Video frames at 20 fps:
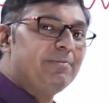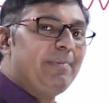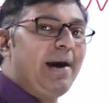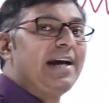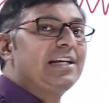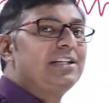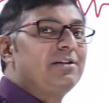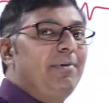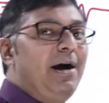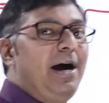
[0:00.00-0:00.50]
is
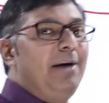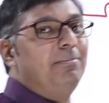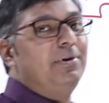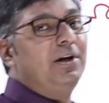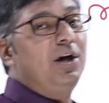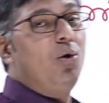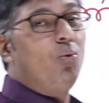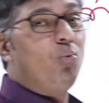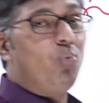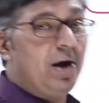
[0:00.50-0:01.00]
maximum
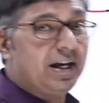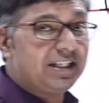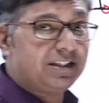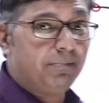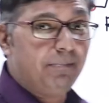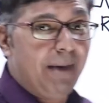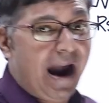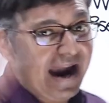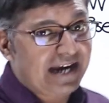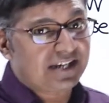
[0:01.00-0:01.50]
once
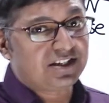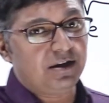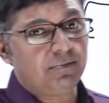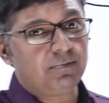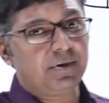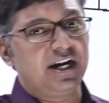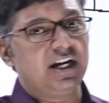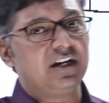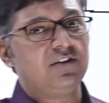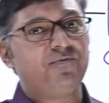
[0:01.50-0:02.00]

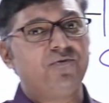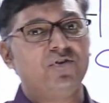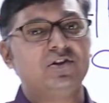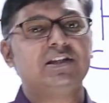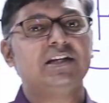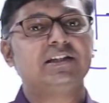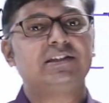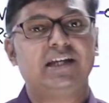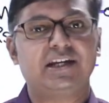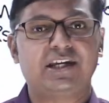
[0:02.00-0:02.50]
maximum current flows
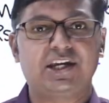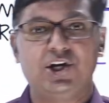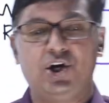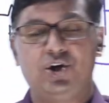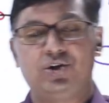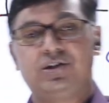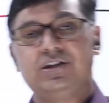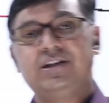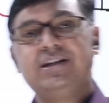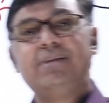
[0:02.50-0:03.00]
in
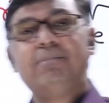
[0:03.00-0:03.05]
circuit